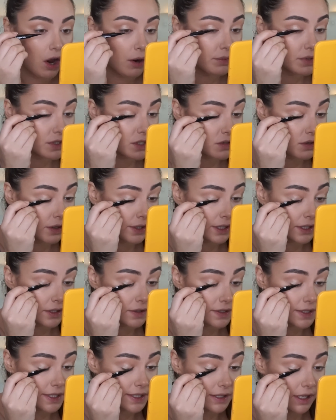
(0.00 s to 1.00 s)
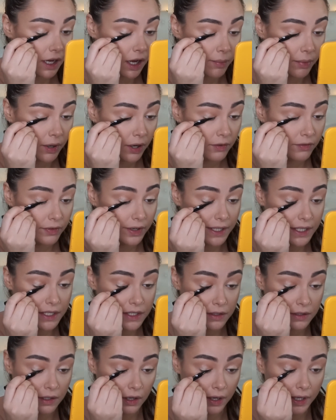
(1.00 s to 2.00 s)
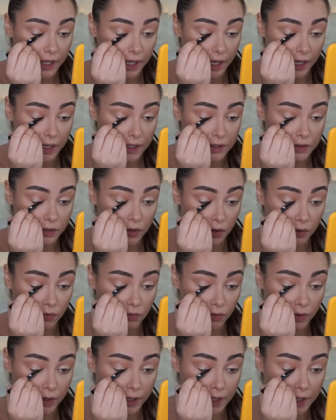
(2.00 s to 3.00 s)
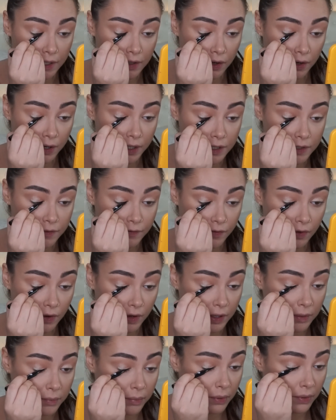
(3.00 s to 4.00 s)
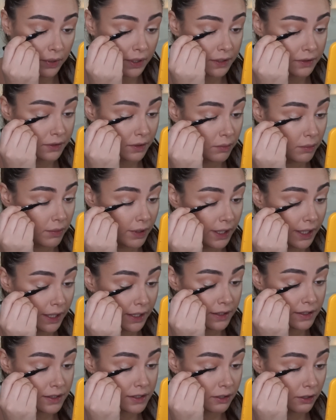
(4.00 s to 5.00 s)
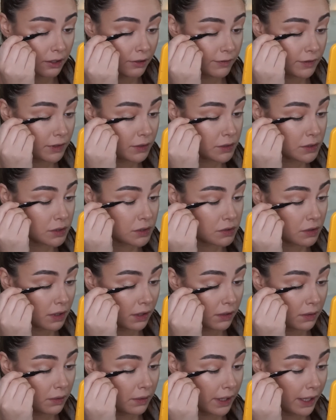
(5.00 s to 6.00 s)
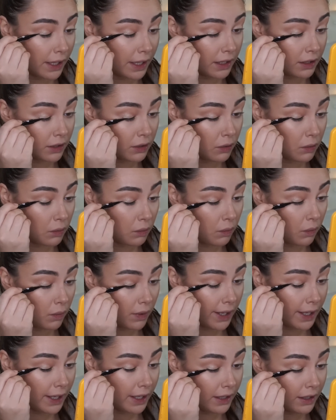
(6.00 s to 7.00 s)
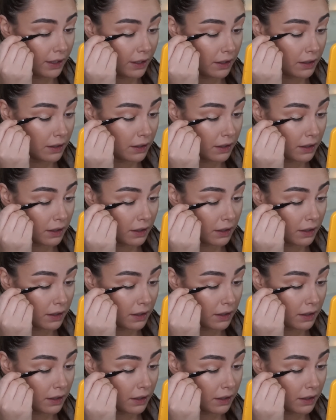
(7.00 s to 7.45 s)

I'm just trying to use this up. I really do like it. It's got a really nice fine point on one end, so if you struggle getting your wing,